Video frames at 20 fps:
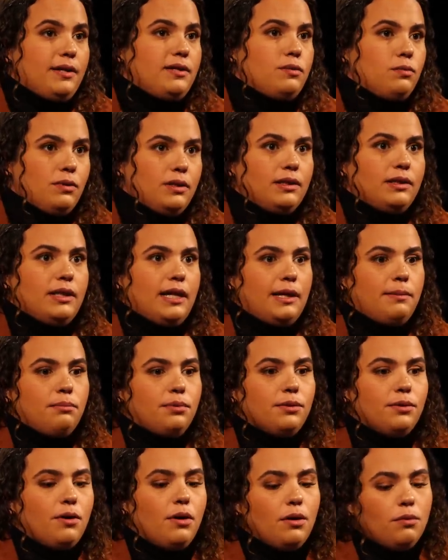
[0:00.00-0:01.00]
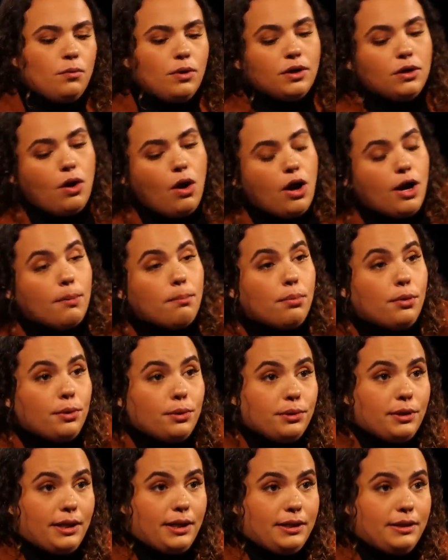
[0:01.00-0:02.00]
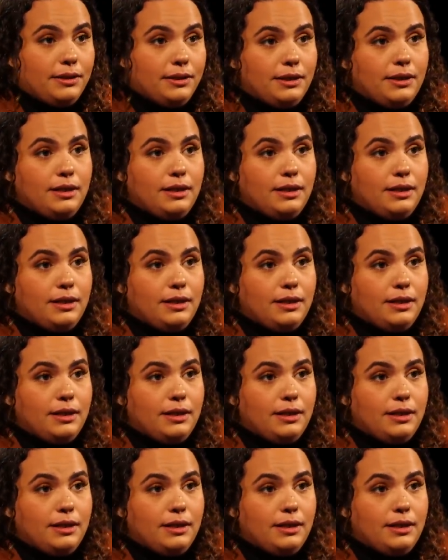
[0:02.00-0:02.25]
It's one car per lane.